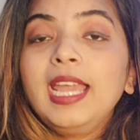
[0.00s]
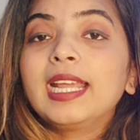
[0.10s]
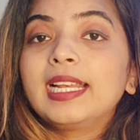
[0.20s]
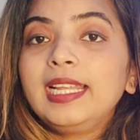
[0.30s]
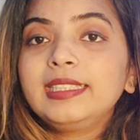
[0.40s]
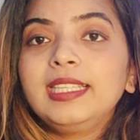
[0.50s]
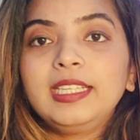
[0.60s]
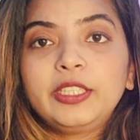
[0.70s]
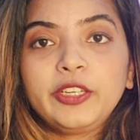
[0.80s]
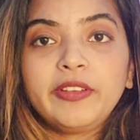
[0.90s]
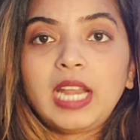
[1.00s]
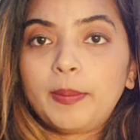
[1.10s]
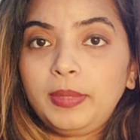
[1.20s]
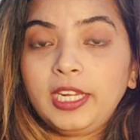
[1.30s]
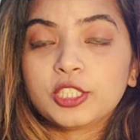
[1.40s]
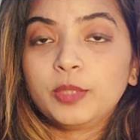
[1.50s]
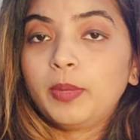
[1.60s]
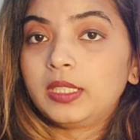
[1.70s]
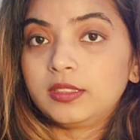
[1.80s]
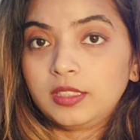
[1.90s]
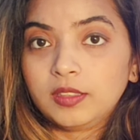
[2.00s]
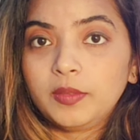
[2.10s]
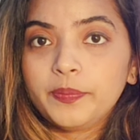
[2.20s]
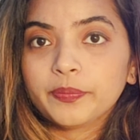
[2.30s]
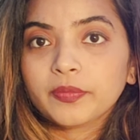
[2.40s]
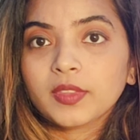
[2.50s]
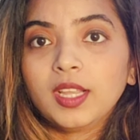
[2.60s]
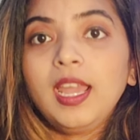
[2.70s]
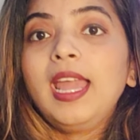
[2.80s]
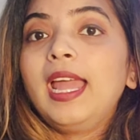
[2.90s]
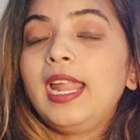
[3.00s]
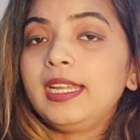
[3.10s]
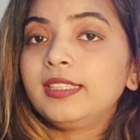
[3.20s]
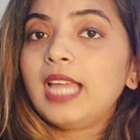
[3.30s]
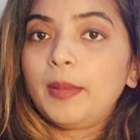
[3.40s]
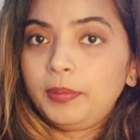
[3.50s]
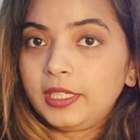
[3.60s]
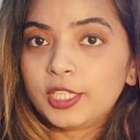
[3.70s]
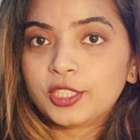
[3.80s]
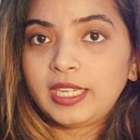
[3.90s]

Click the Retrieve an Application button here, enter the application